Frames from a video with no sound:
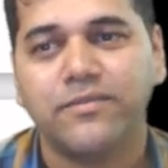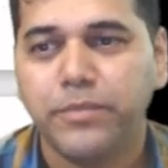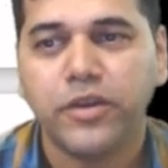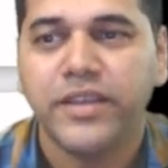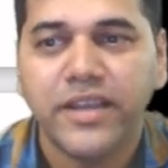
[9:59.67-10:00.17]

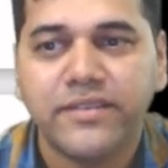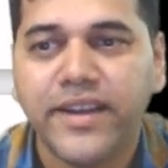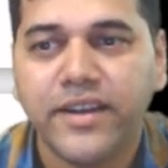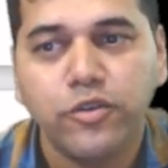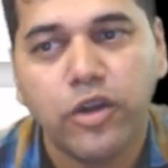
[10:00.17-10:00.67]
because here
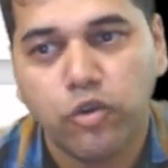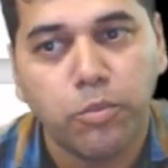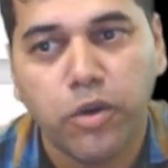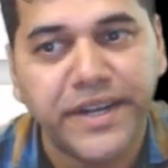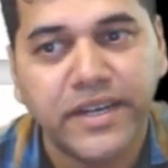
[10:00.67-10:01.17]
said you have to
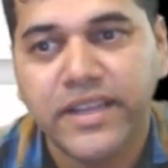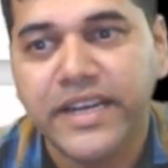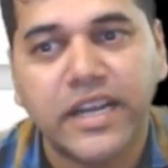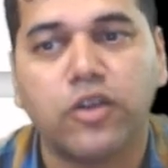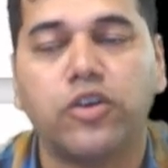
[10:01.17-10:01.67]
monitor the
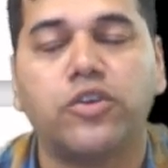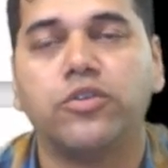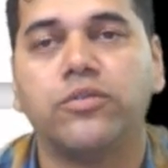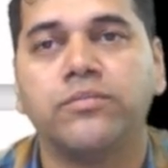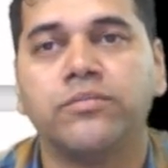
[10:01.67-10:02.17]
internal control.